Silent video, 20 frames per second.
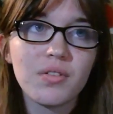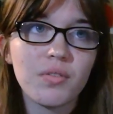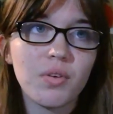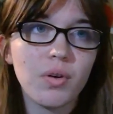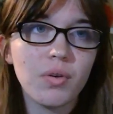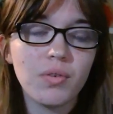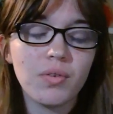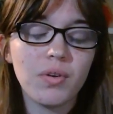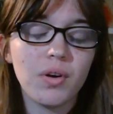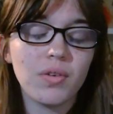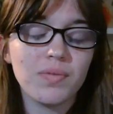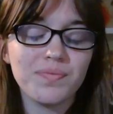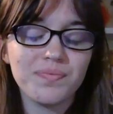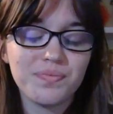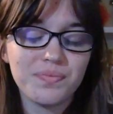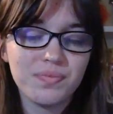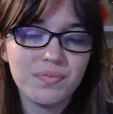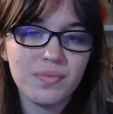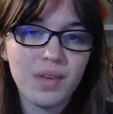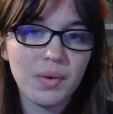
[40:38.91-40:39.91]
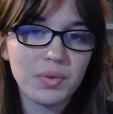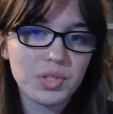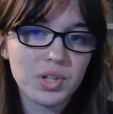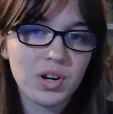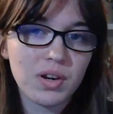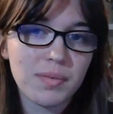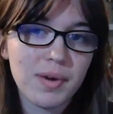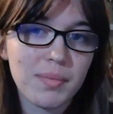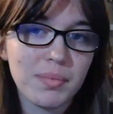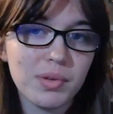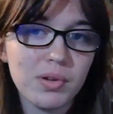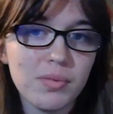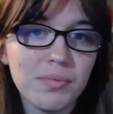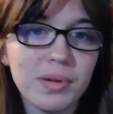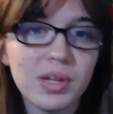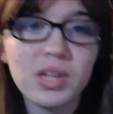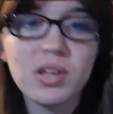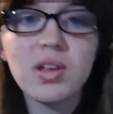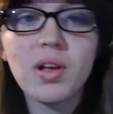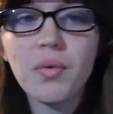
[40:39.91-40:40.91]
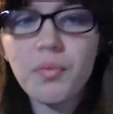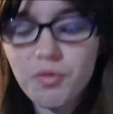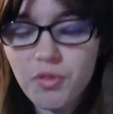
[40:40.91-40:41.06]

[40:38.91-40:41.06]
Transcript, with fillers: or, or I was talking about Bloom, but oh,